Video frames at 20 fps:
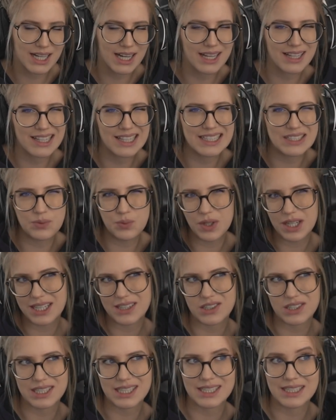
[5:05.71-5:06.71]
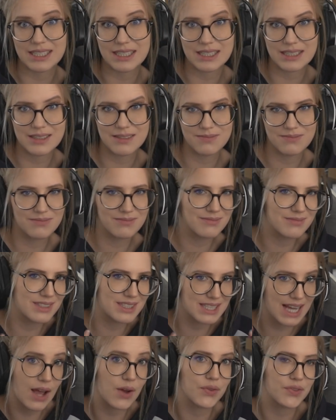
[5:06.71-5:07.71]
Like, it really just doesn't
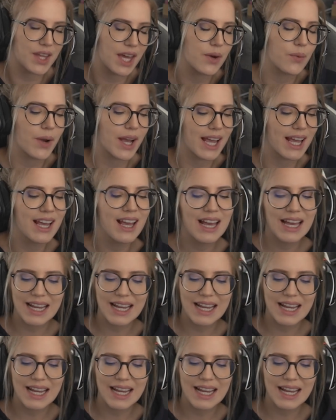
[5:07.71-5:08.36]
sound that way.